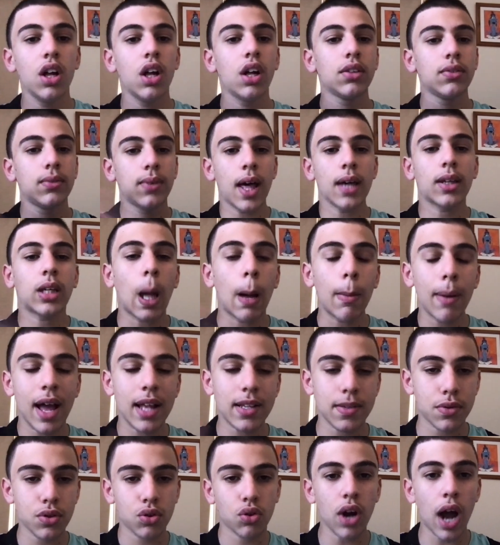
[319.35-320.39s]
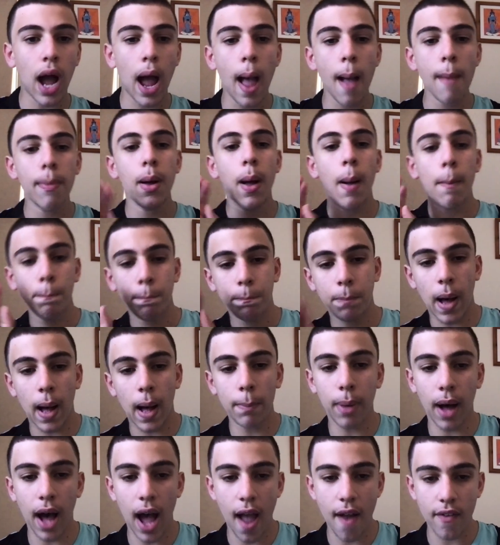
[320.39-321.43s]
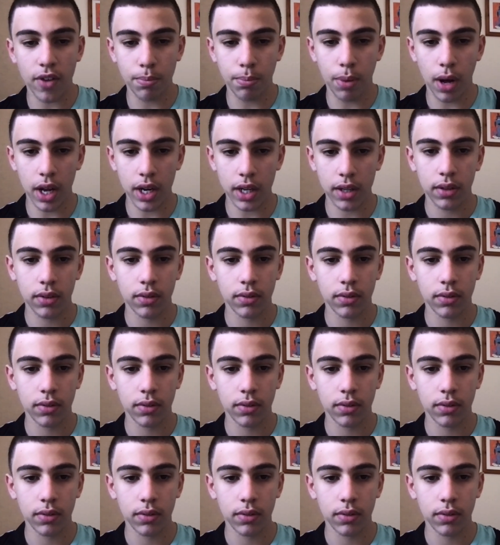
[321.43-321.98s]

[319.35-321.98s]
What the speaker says: Like, comment, and subscribe. Bye-bye, everybody.